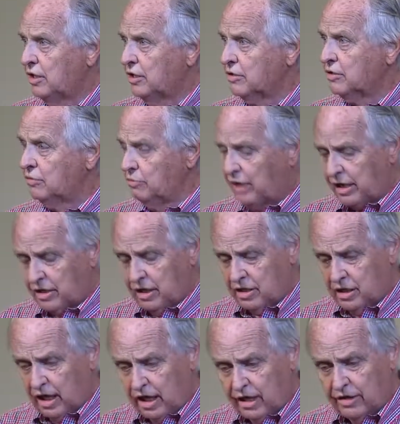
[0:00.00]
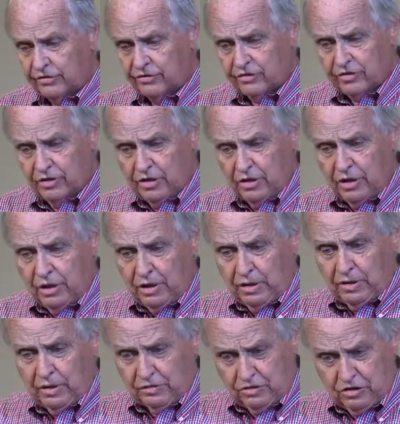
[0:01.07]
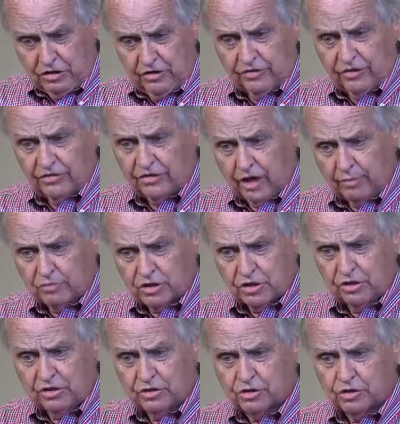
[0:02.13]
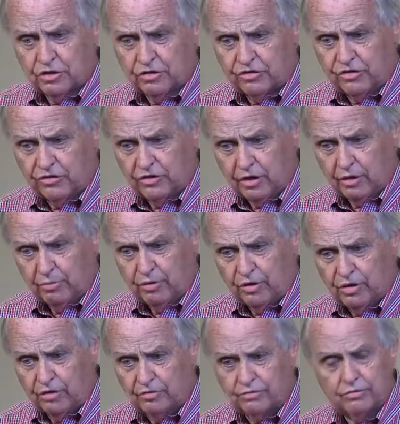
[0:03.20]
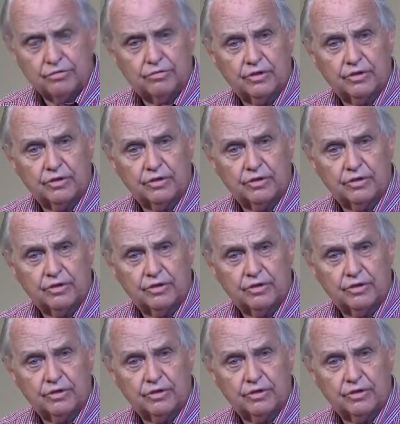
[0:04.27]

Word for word: to recognize that Jesus comes to the churches in the book of